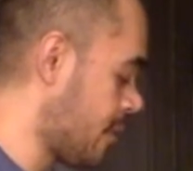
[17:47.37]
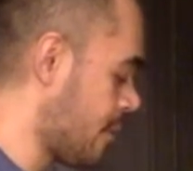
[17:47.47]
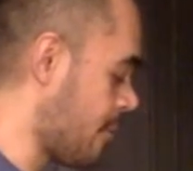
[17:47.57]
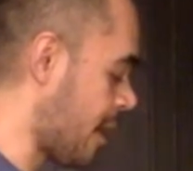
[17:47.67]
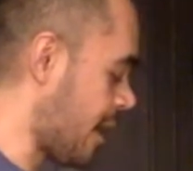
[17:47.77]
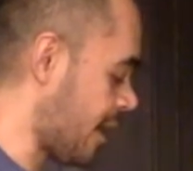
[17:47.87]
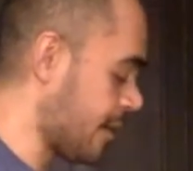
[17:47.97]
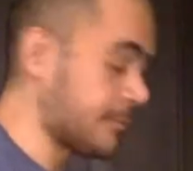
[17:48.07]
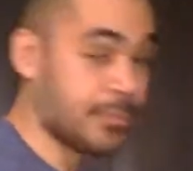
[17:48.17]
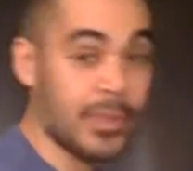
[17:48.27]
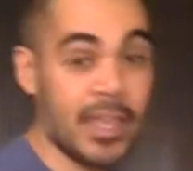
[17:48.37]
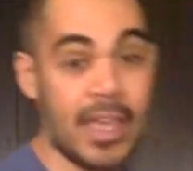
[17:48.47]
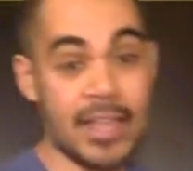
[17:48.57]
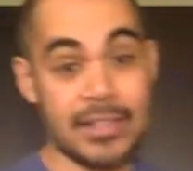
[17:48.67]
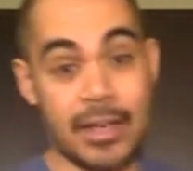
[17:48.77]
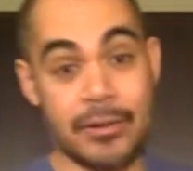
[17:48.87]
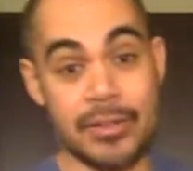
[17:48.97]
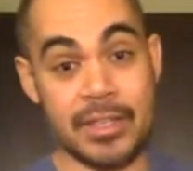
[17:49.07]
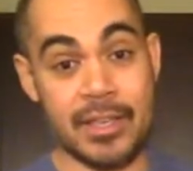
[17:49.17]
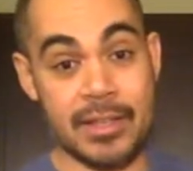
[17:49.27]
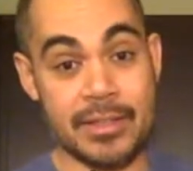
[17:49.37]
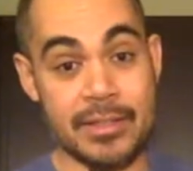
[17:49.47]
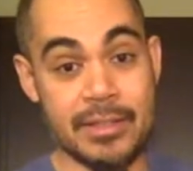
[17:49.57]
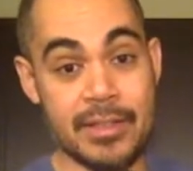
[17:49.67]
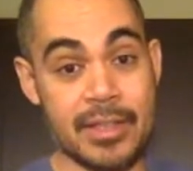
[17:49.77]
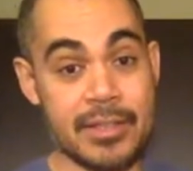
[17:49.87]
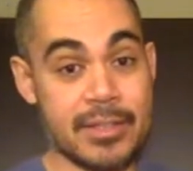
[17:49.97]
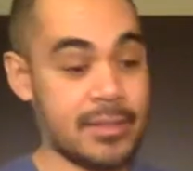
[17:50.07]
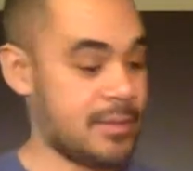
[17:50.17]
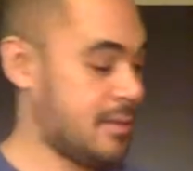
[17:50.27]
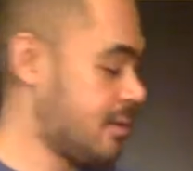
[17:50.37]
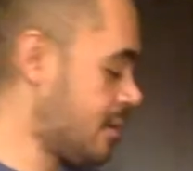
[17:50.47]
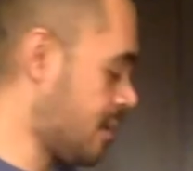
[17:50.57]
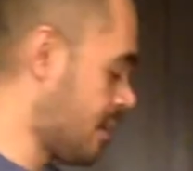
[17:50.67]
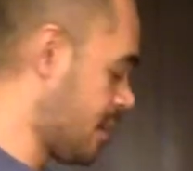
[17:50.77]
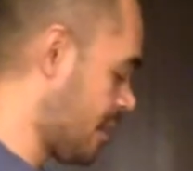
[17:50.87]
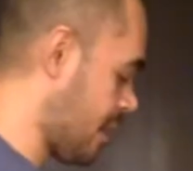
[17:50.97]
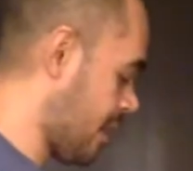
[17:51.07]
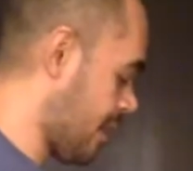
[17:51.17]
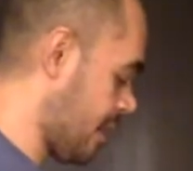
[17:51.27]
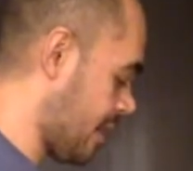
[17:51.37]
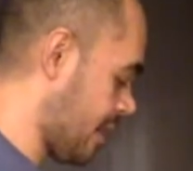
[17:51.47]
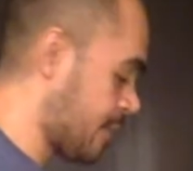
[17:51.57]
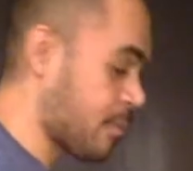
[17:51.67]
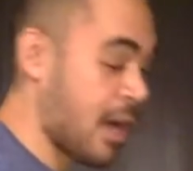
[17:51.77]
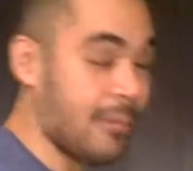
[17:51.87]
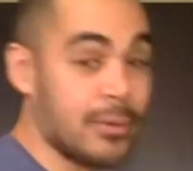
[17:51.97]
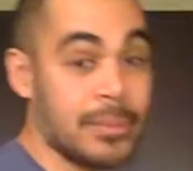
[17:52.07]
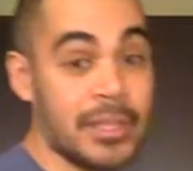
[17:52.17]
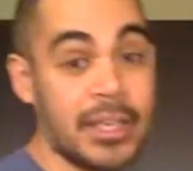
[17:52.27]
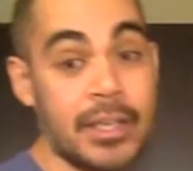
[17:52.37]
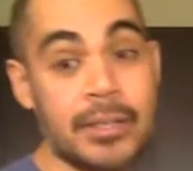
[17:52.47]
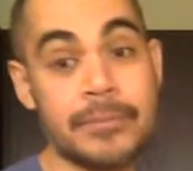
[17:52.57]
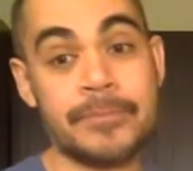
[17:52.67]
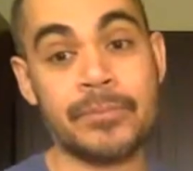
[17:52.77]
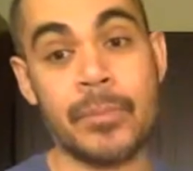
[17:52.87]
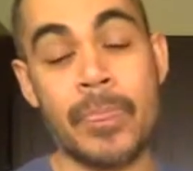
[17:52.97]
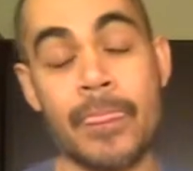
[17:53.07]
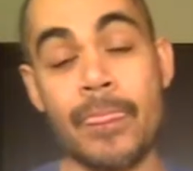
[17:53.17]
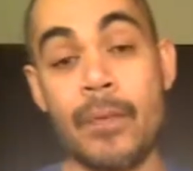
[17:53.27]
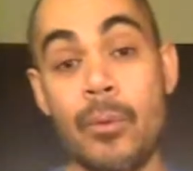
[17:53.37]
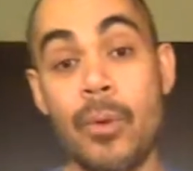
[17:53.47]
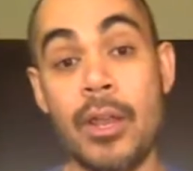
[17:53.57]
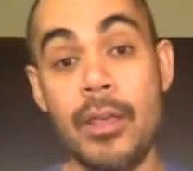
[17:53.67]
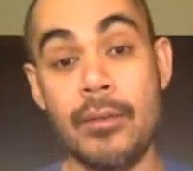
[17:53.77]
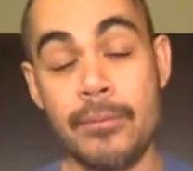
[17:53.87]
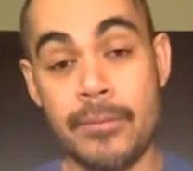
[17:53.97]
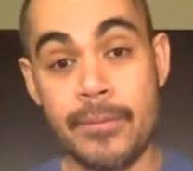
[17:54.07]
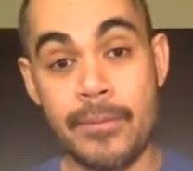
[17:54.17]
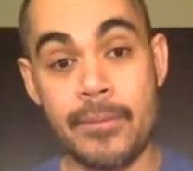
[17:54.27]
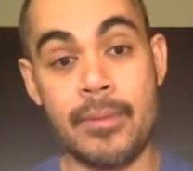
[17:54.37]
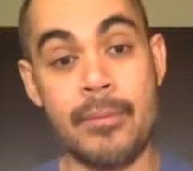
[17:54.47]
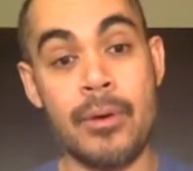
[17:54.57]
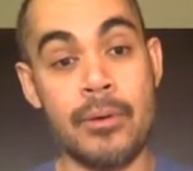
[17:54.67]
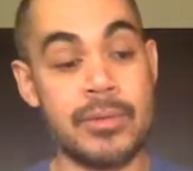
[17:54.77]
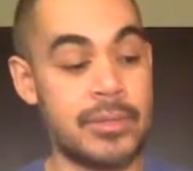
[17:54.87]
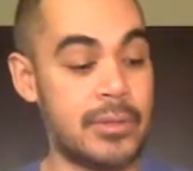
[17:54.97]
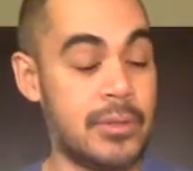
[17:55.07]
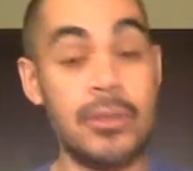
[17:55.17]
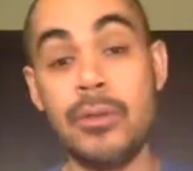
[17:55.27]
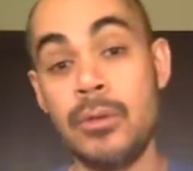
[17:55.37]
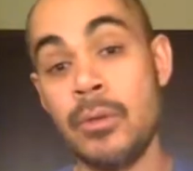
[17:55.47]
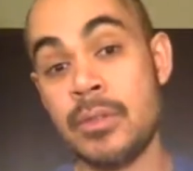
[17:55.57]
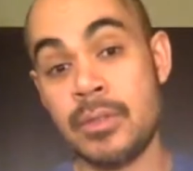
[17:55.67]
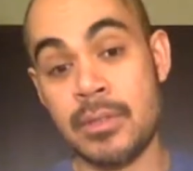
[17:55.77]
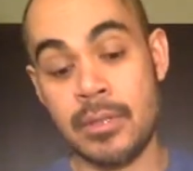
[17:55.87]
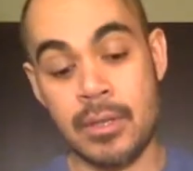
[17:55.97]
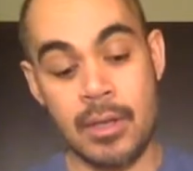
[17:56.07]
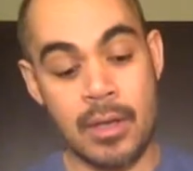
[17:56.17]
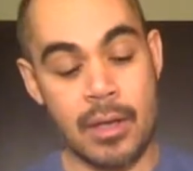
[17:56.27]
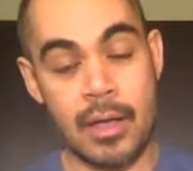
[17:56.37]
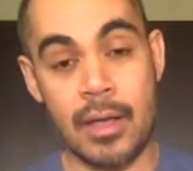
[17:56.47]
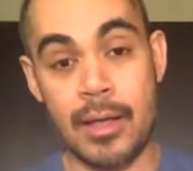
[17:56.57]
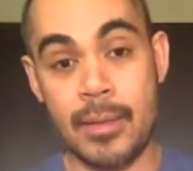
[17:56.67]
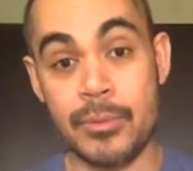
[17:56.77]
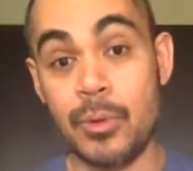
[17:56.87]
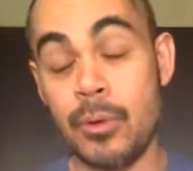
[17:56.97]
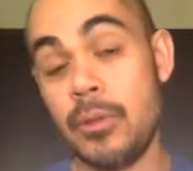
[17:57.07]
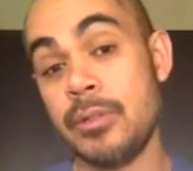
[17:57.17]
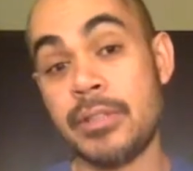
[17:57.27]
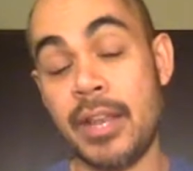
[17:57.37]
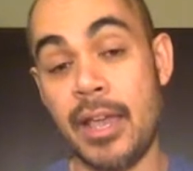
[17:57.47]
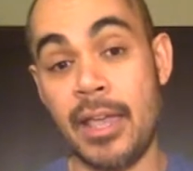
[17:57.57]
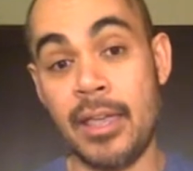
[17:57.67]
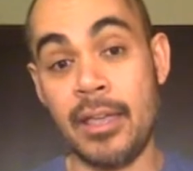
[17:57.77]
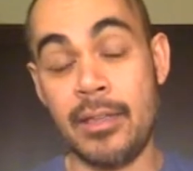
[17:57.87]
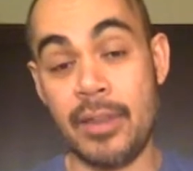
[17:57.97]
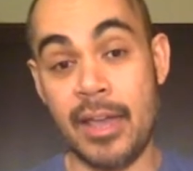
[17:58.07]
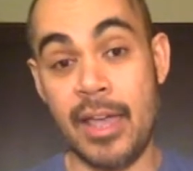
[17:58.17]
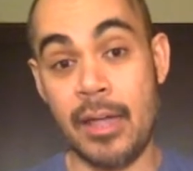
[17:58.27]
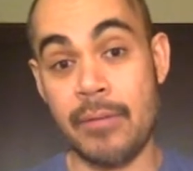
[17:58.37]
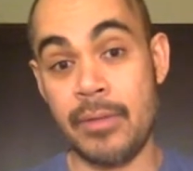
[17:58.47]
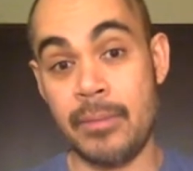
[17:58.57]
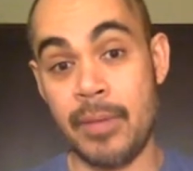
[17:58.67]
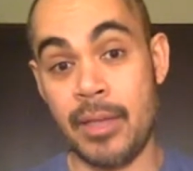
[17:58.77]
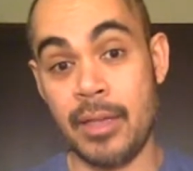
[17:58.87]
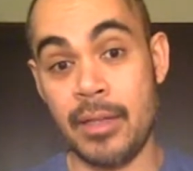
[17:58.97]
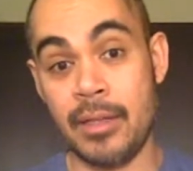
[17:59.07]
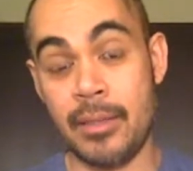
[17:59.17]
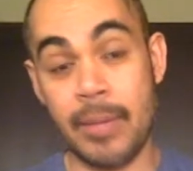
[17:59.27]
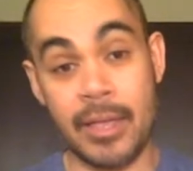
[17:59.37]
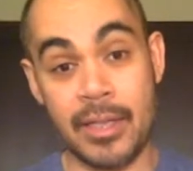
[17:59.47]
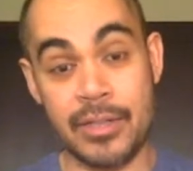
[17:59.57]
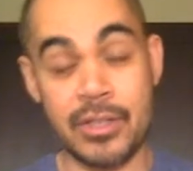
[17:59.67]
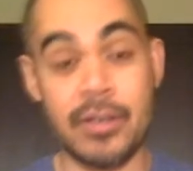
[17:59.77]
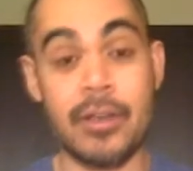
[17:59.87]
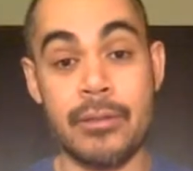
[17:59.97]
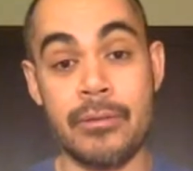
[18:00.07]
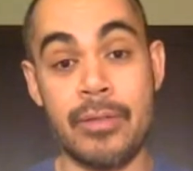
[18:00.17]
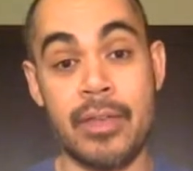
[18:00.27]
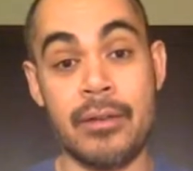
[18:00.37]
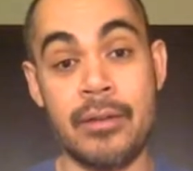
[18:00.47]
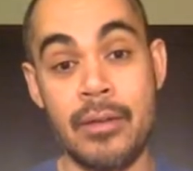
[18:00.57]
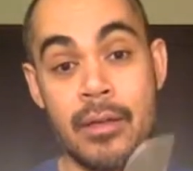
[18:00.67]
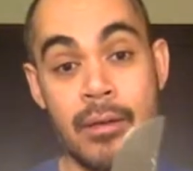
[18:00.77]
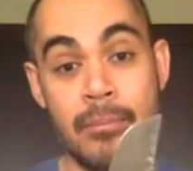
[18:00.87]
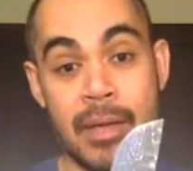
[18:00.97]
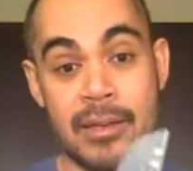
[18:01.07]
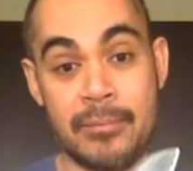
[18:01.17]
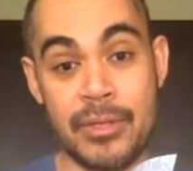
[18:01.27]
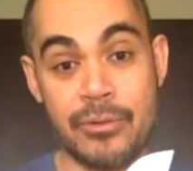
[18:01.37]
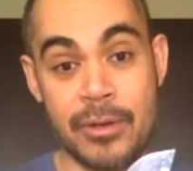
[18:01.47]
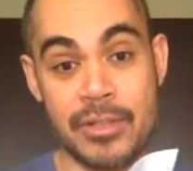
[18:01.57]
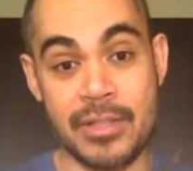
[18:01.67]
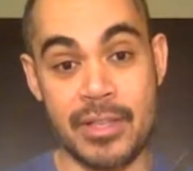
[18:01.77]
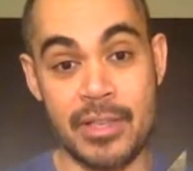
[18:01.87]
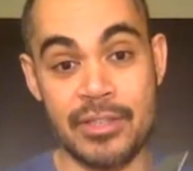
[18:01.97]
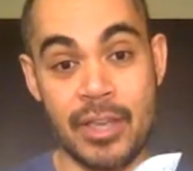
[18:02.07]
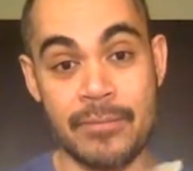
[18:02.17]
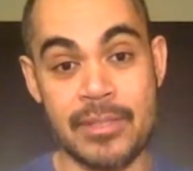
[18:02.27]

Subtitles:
my cast iron skillet. It's probably one of the most used tools that I have in my kitchen, other than my trusty chef's